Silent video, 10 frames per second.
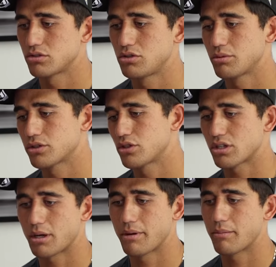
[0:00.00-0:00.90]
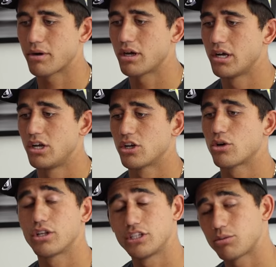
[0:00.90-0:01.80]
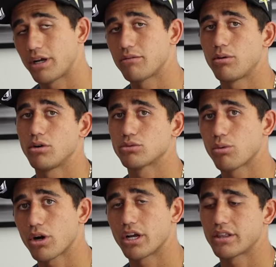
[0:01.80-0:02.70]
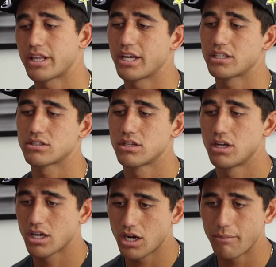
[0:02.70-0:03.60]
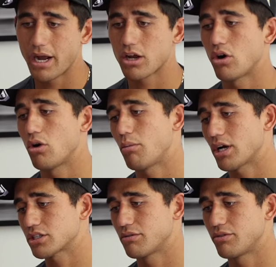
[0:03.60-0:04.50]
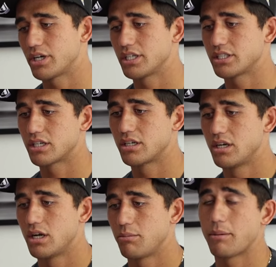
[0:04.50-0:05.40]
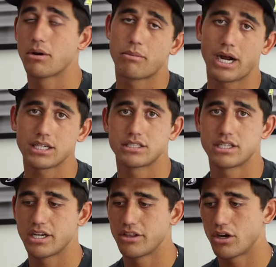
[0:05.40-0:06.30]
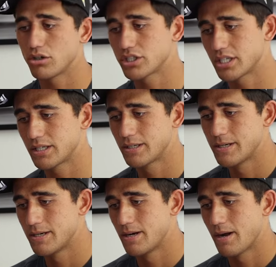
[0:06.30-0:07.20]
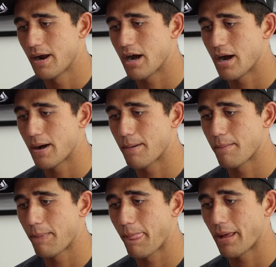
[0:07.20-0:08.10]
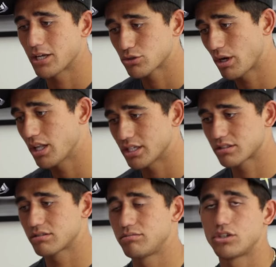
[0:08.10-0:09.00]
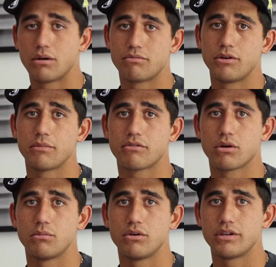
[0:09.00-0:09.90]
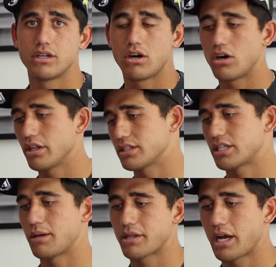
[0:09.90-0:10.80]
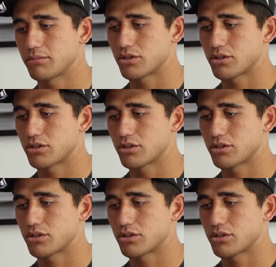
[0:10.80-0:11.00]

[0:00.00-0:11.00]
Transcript: Super stoked I'm able to go to these wave pools, work on things, come back home, watch the footage, and be able to practice it in the ocean. Um, as well as, you know, I'm filming for a movie all at the same time.